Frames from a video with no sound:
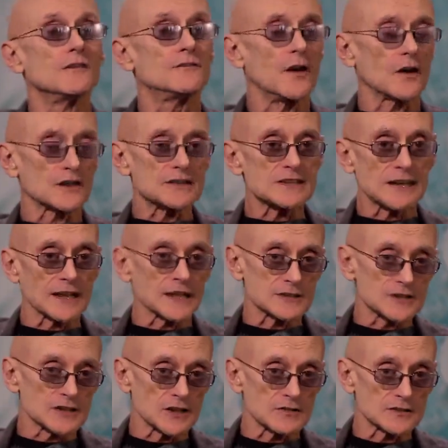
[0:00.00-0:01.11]
focusing on
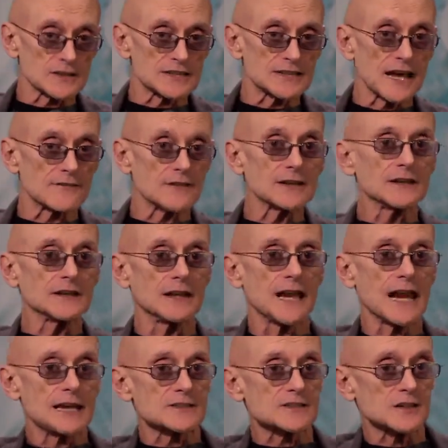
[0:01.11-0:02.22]
zones 7
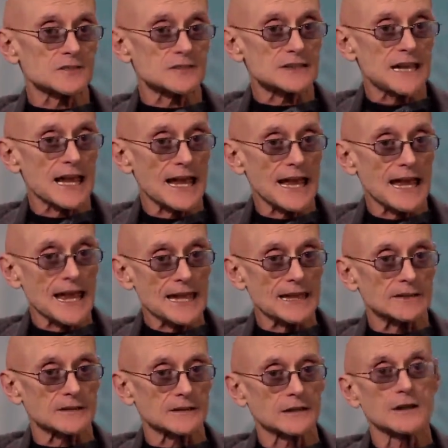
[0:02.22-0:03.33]
and zones
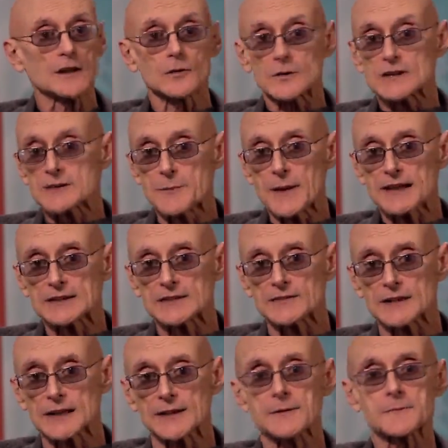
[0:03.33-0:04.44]
8,
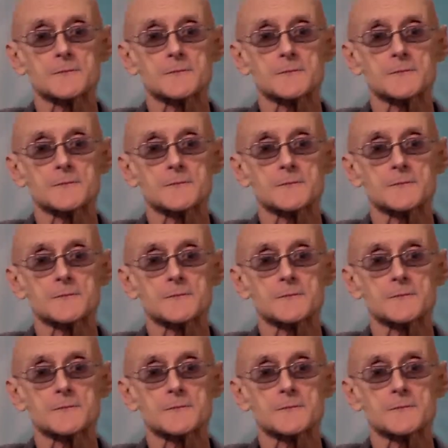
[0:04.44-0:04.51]
respectively,